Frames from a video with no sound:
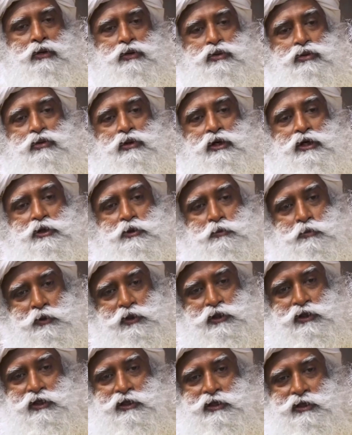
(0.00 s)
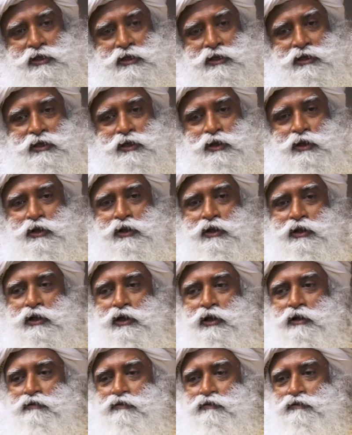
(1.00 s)
So especially
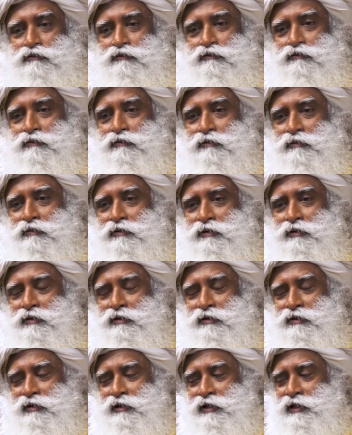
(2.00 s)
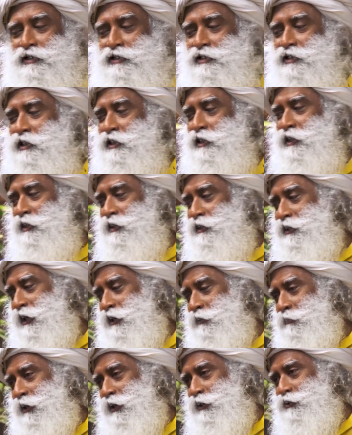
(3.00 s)
if his screen
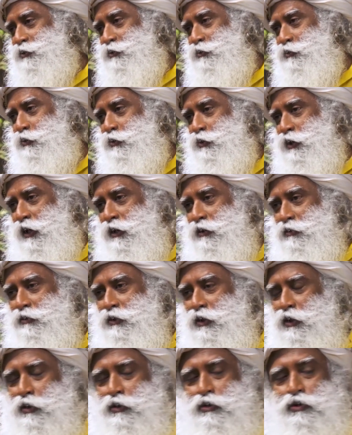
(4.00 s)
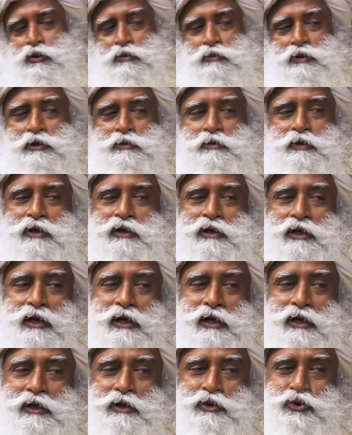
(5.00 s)
time has to go down, you must be
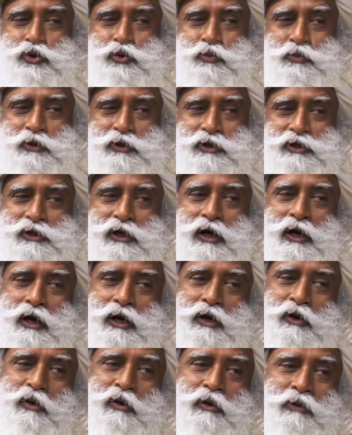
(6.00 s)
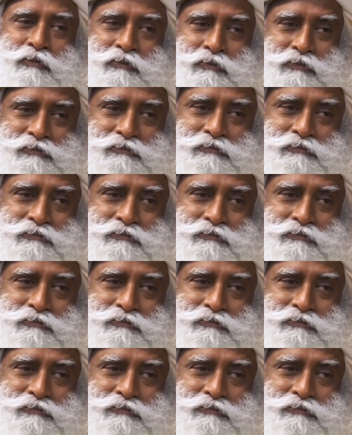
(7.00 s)
really a superstar at home.